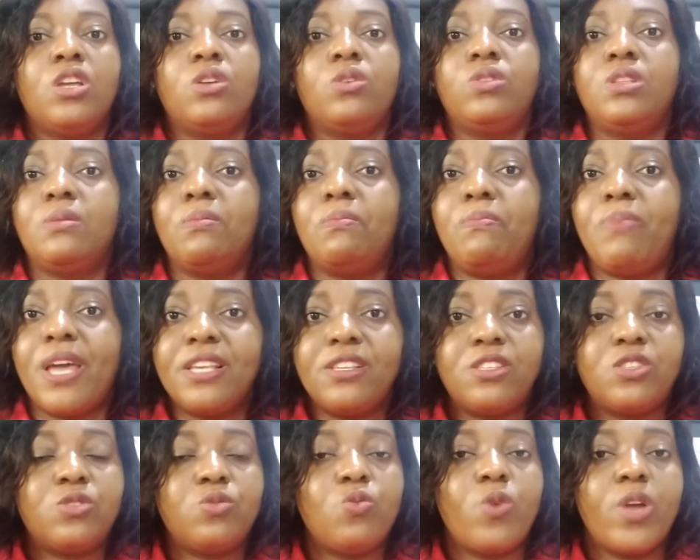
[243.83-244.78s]
The
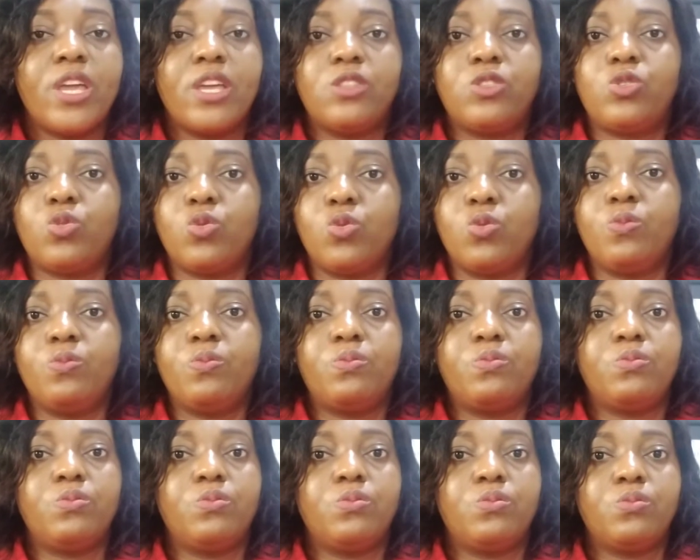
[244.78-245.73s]
best way to
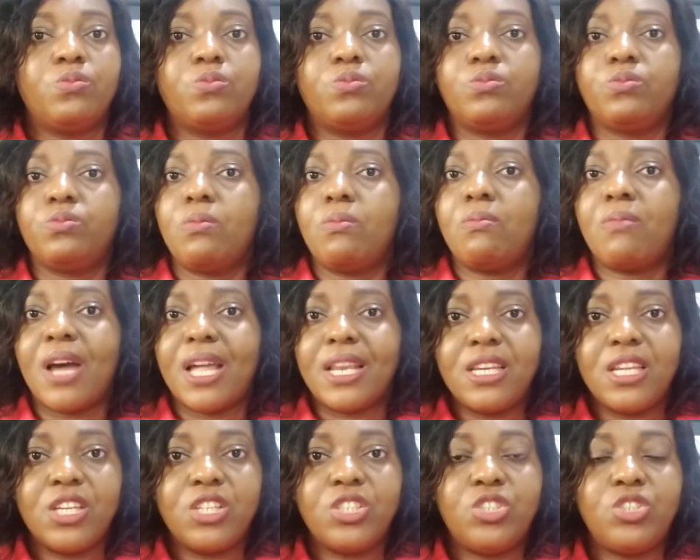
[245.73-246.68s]

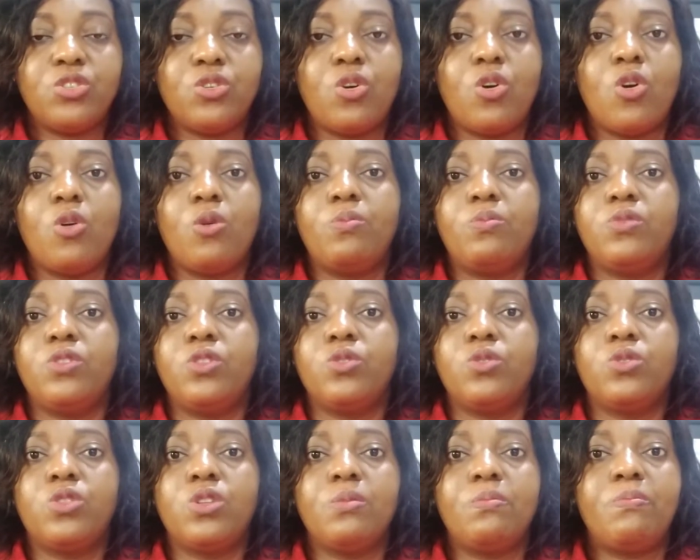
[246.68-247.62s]
manage, or
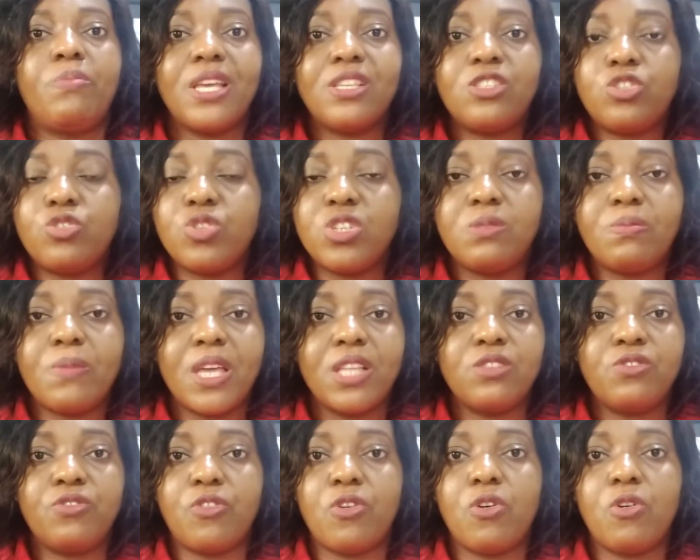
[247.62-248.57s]
the best treatment
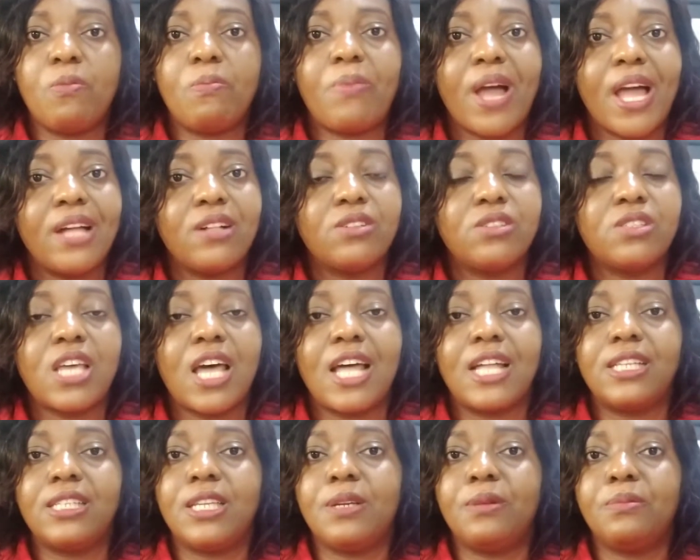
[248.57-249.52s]
for piles
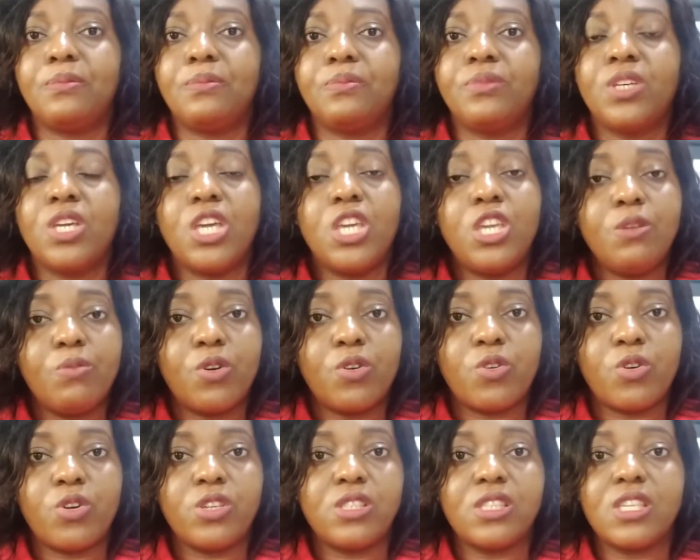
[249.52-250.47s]
and
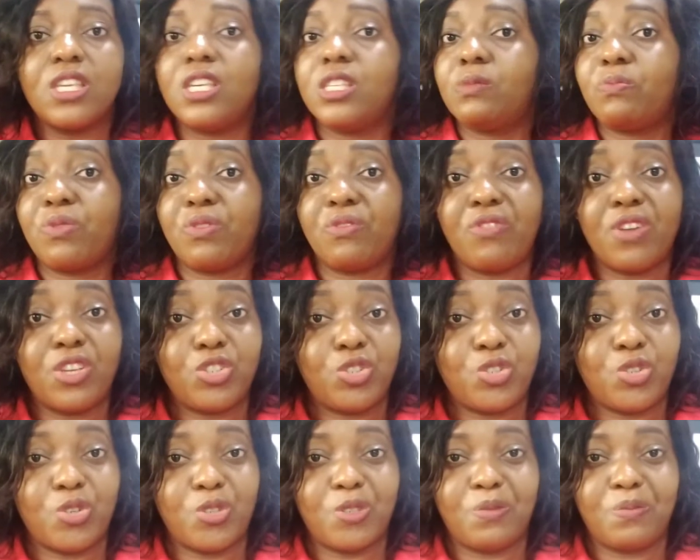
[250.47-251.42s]
hemorrhoids, is
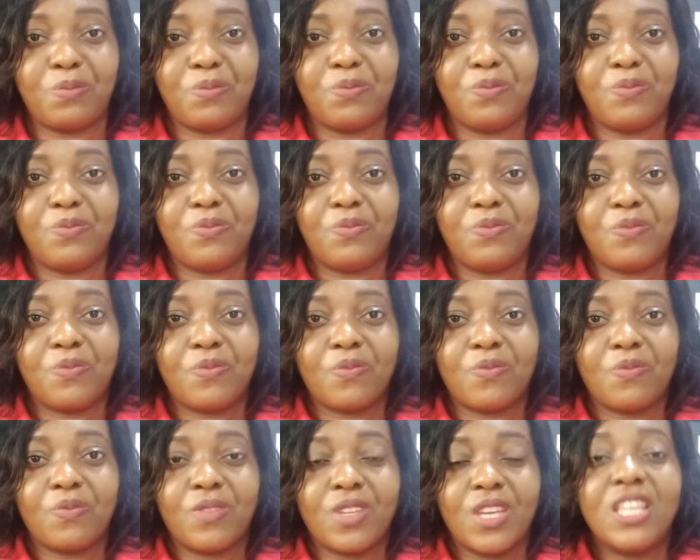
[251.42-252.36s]
prevention.
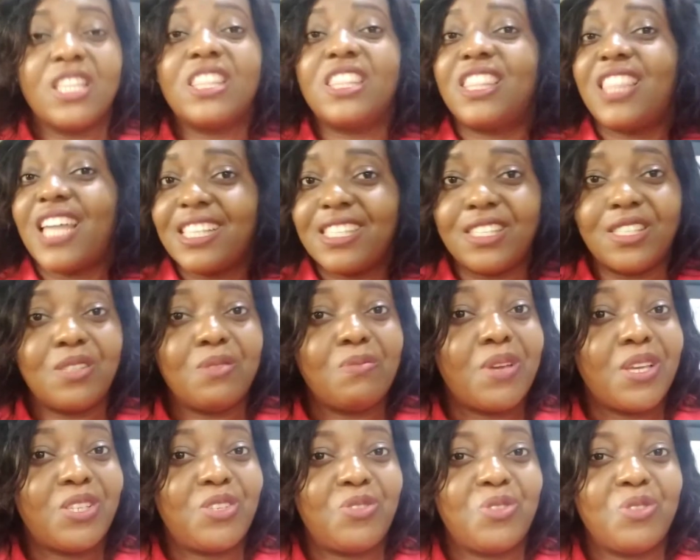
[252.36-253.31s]
That is the
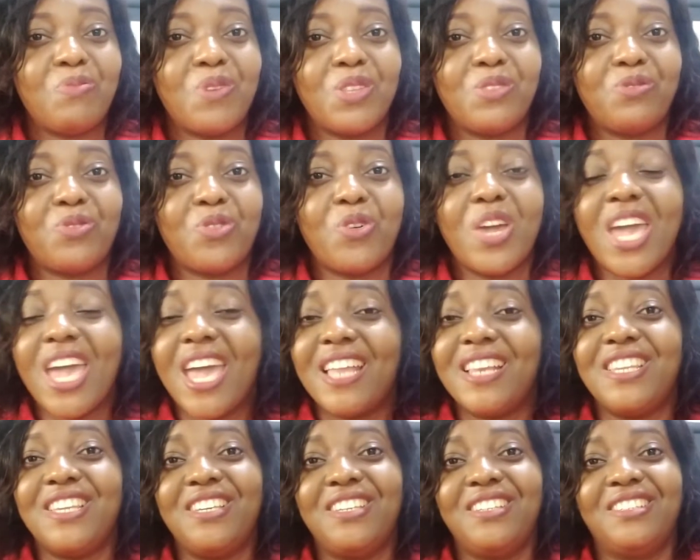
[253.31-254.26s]
best treatment for
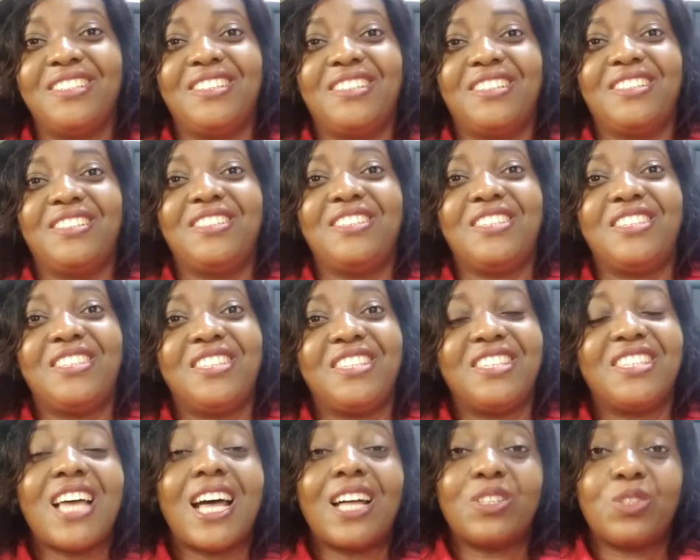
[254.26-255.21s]
any
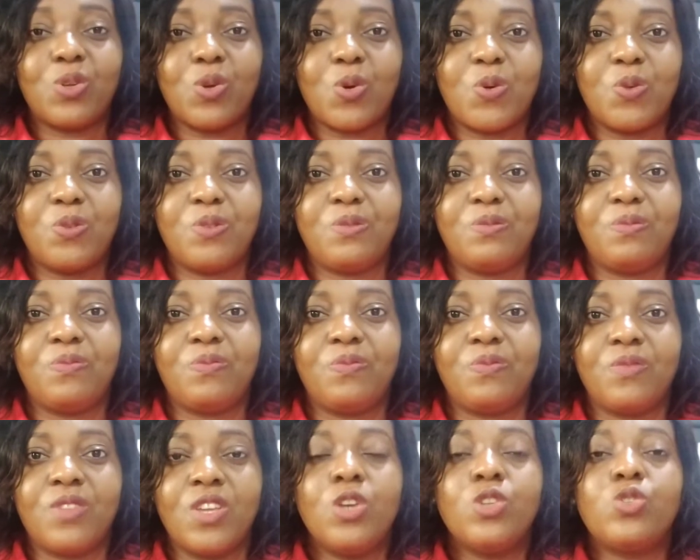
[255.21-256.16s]
disease at all.
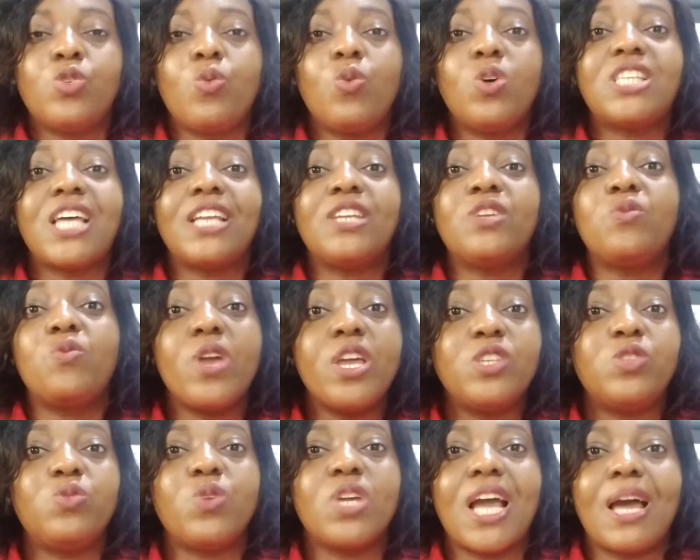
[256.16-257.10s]
So what are the
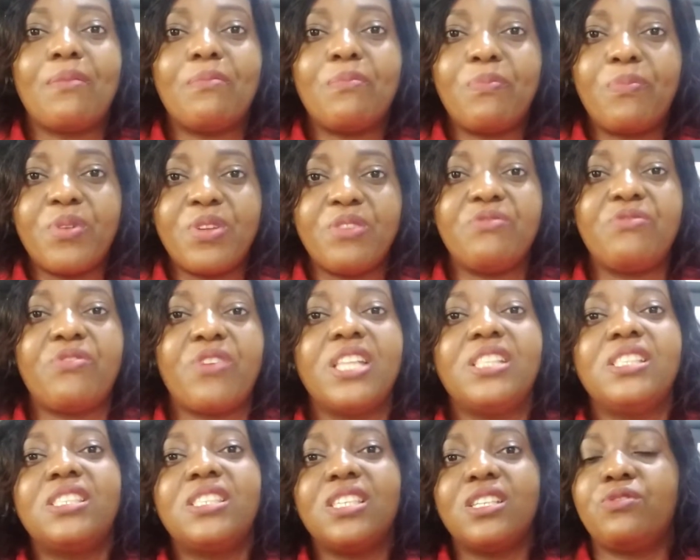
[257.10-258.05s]
ways we can
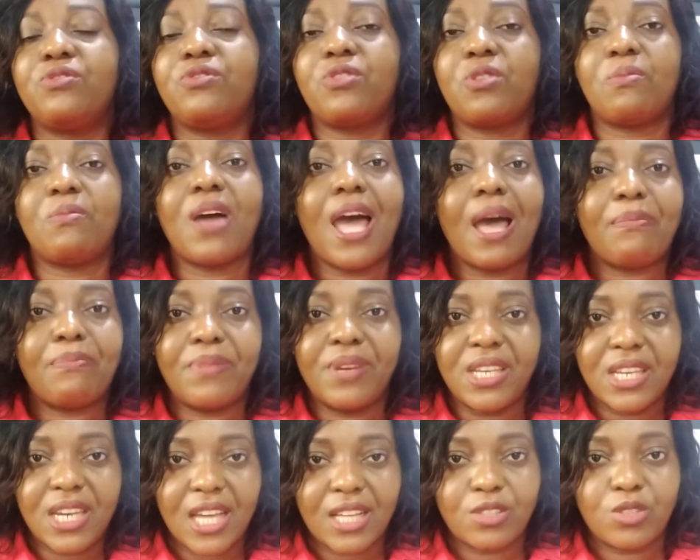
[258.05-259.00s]
prevent it from
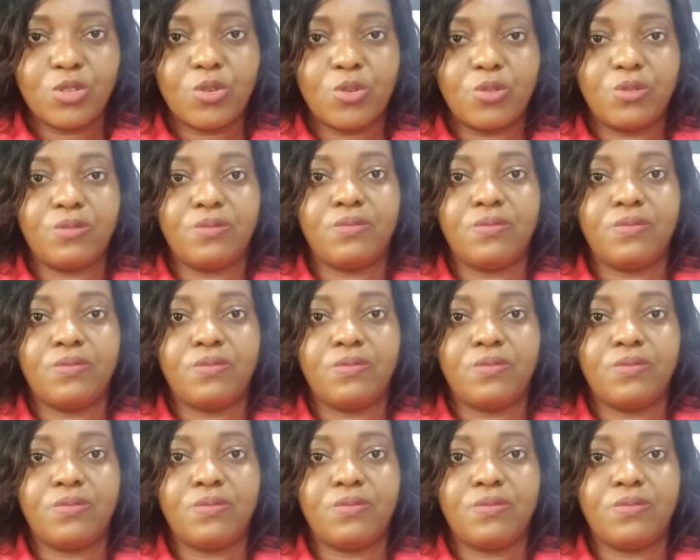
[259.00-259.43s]
happening at all?